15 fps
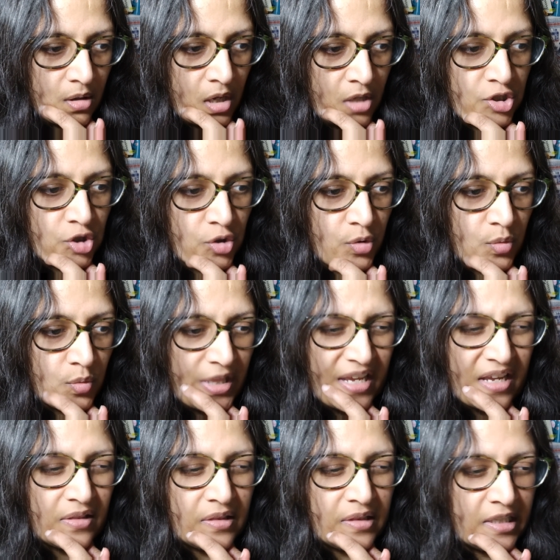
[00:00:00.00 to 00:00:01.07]
I'll show you
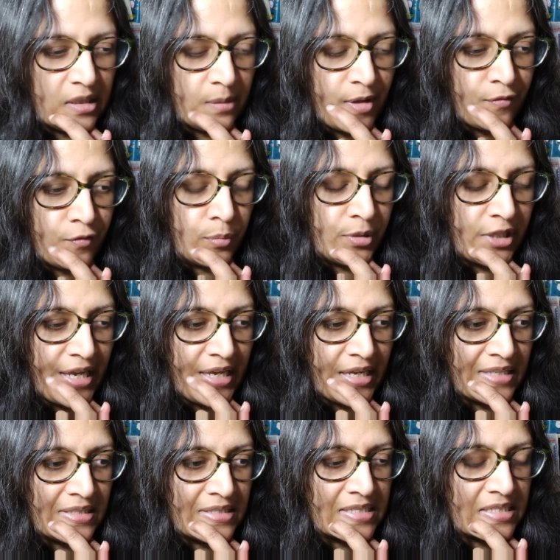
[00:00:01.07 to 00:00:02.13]
like a little bit for
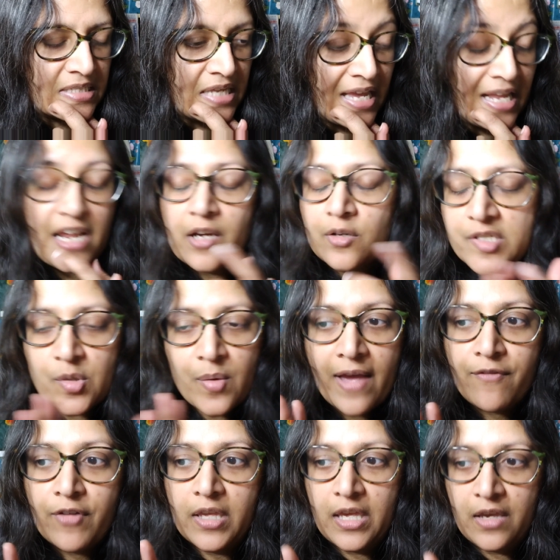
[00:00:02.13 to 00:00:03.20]
plans. And I also
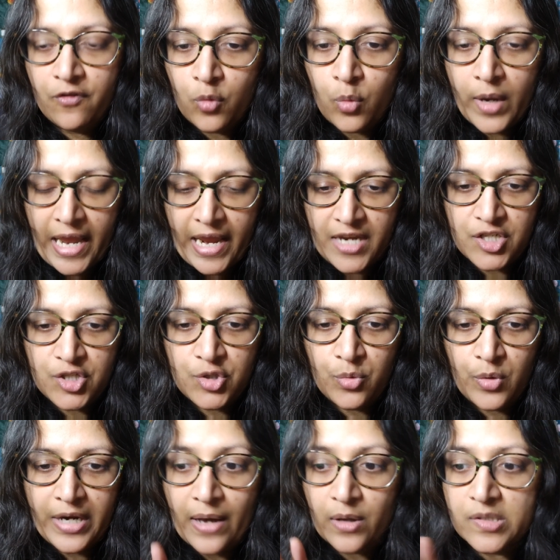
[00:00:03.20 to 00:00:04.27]
have a giveaway
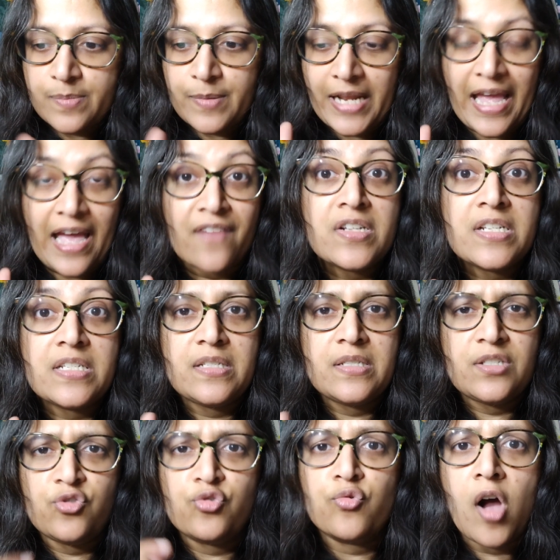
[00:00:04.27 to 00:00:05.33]
to announce, but I haven't
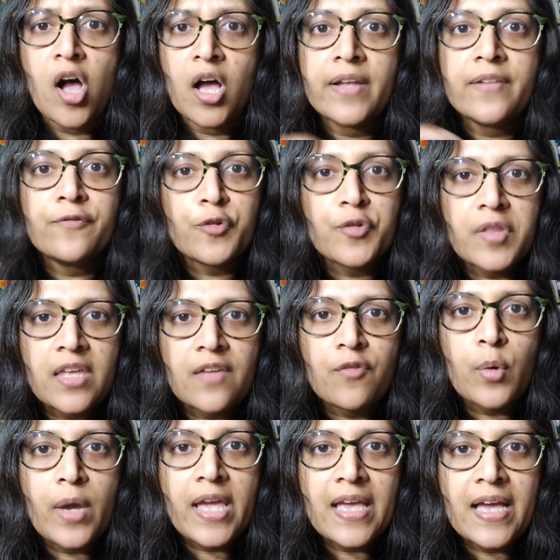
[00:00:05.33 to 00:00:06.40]
drawn for the
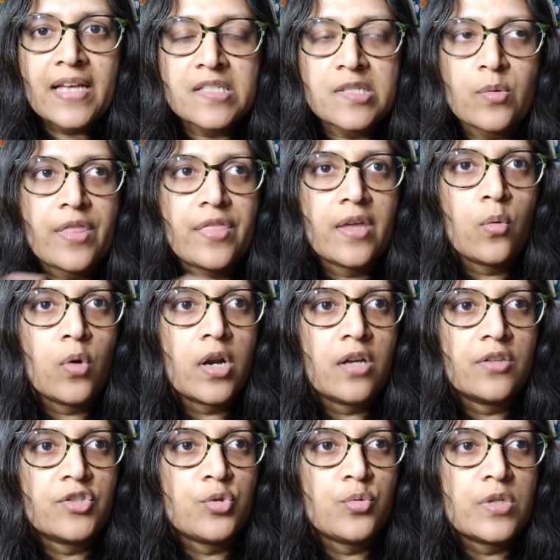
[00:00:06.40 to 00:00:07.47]
giveaway yet. So I think what
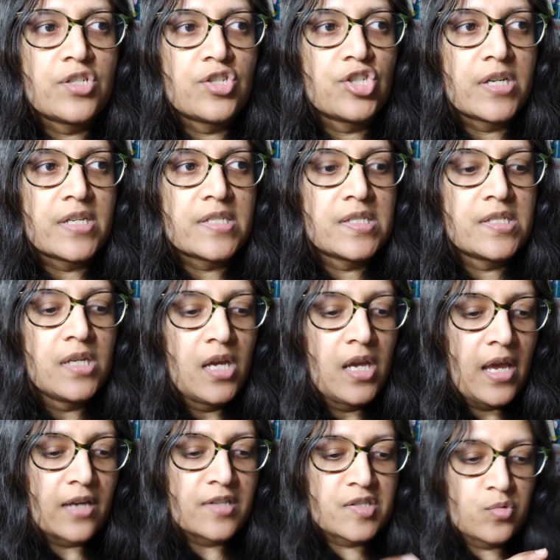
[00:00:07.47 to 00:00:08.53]
I'll do is just,
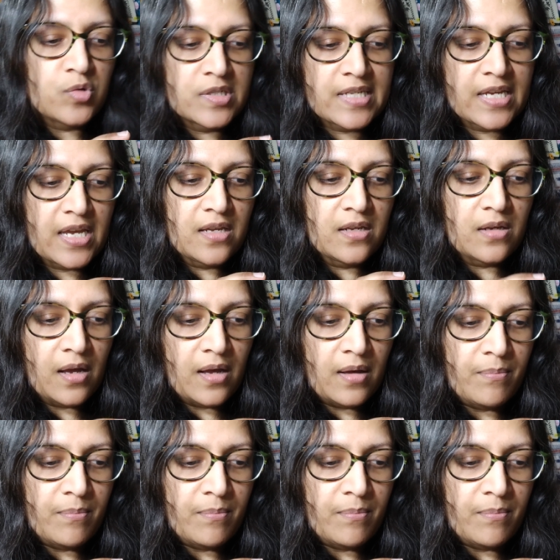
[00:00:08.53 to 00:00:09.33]
as soon as I,